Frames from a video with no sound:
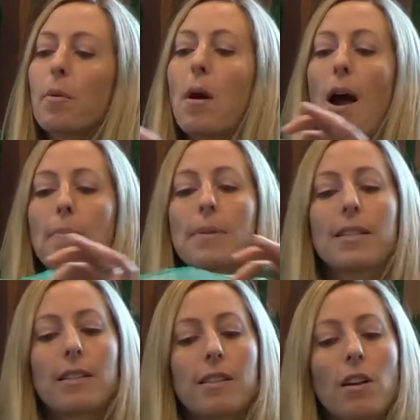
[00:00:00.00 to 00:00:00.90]
props.
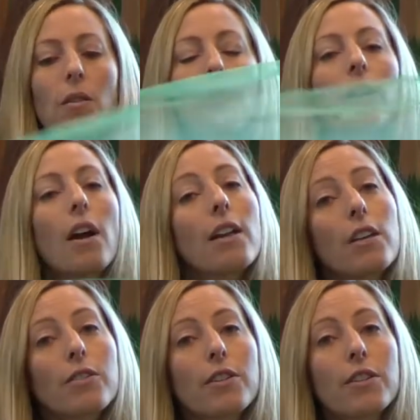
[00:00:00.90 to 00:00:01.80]
So we're going to
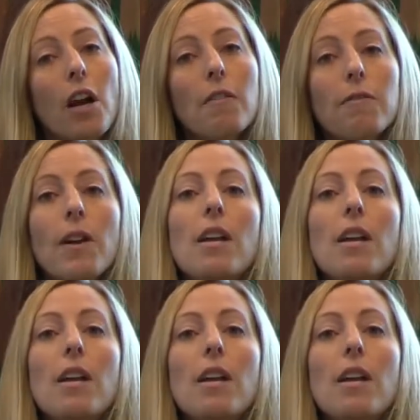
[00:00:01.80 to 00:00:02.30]
use a scarf.